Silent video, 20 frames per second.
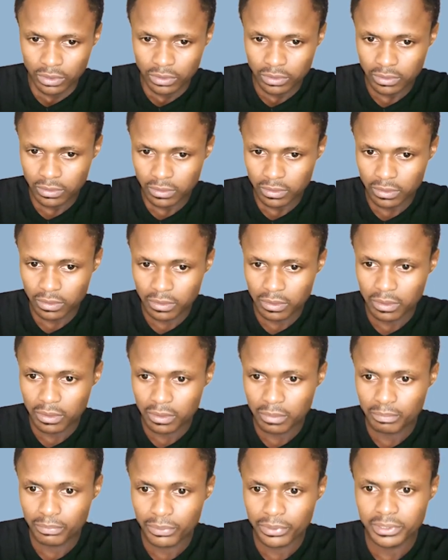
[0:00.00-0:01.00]

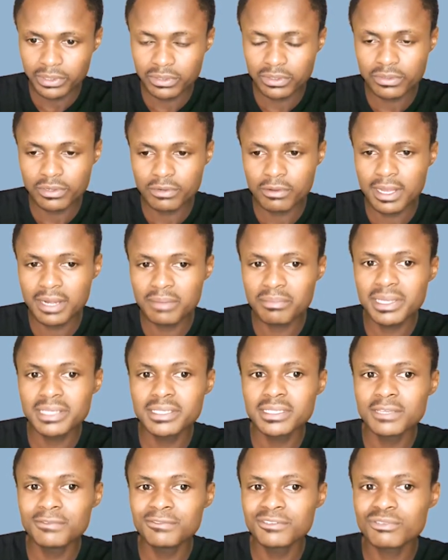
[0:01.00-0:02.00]
to 0.31
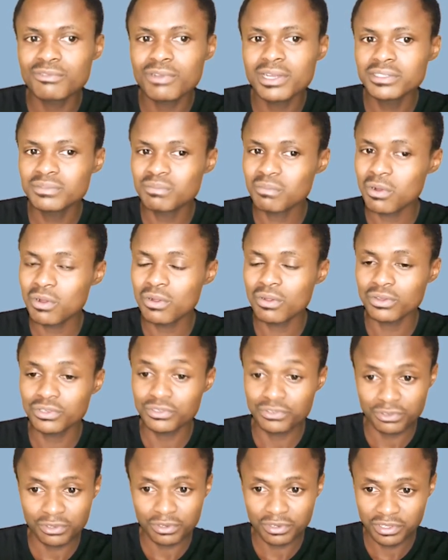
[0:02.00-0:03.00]
but if you want more
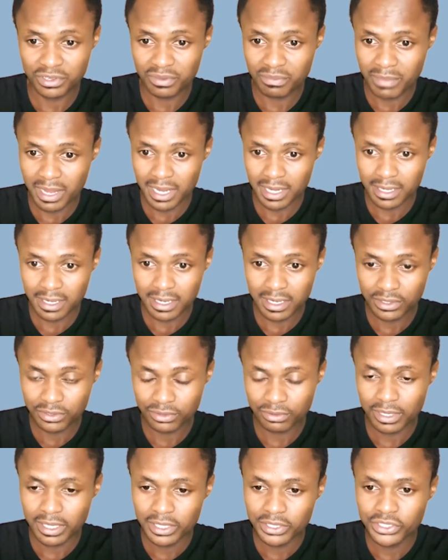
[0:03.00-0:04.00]
control you may need
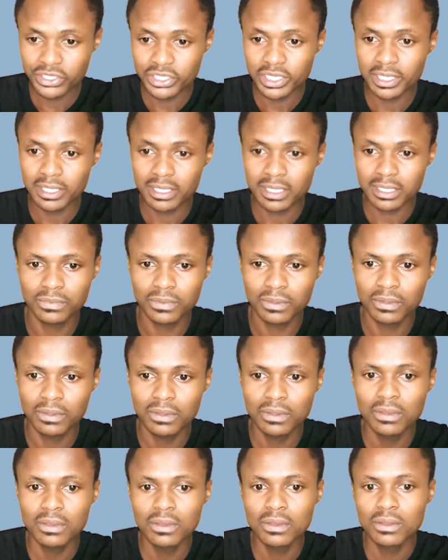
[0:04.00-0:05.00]
to uncheck that
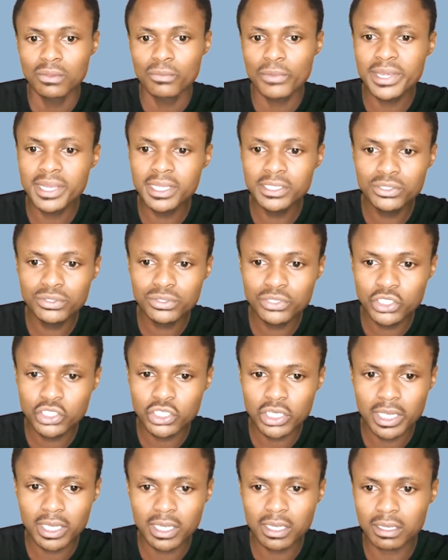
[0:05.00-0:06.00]
we need to
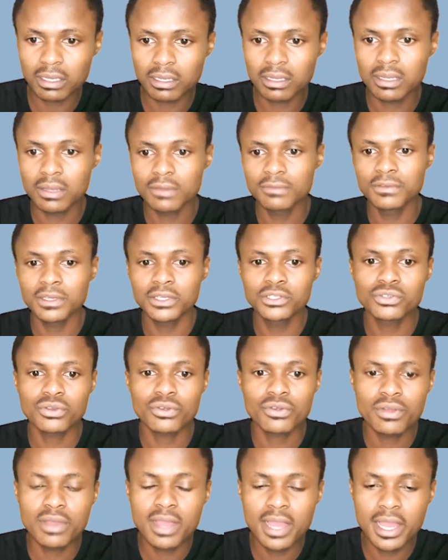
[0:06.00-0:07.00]
check uh,
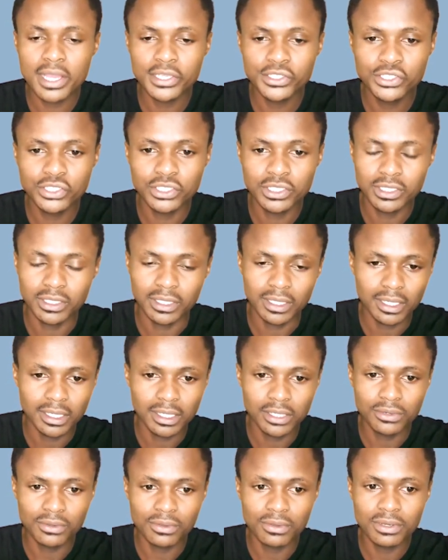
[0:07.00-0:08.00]
vectorial hatching
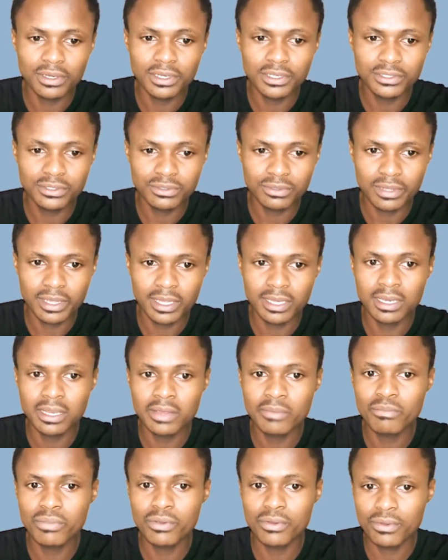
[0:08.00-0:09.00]
in order to
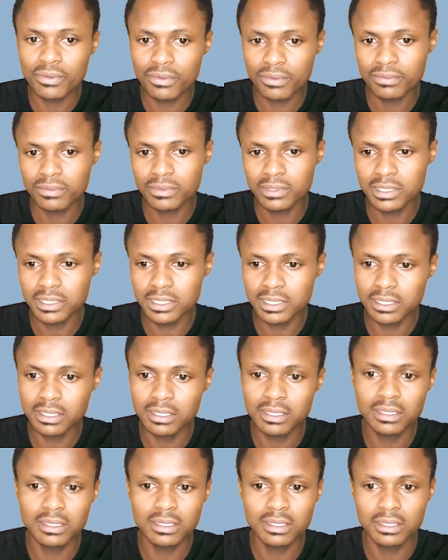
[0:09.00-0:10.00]
enable
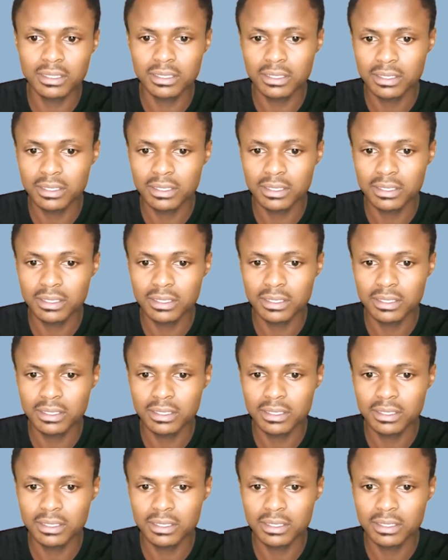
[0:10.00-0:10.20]
the